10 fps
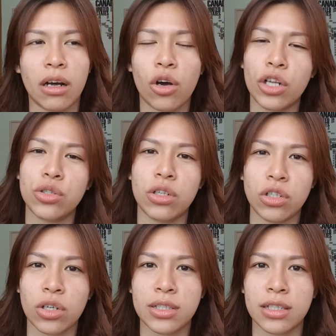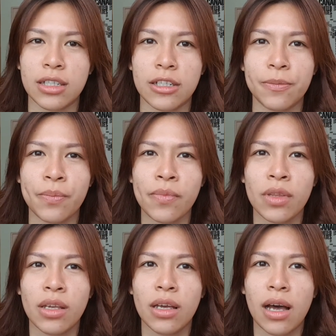According to the doctor,
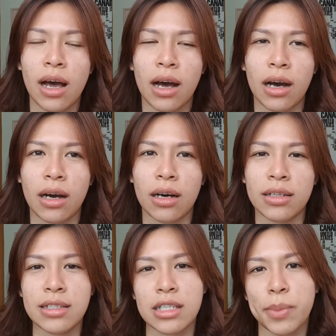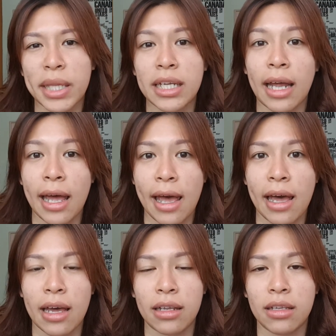they suspected I
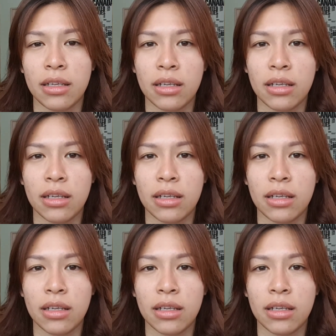had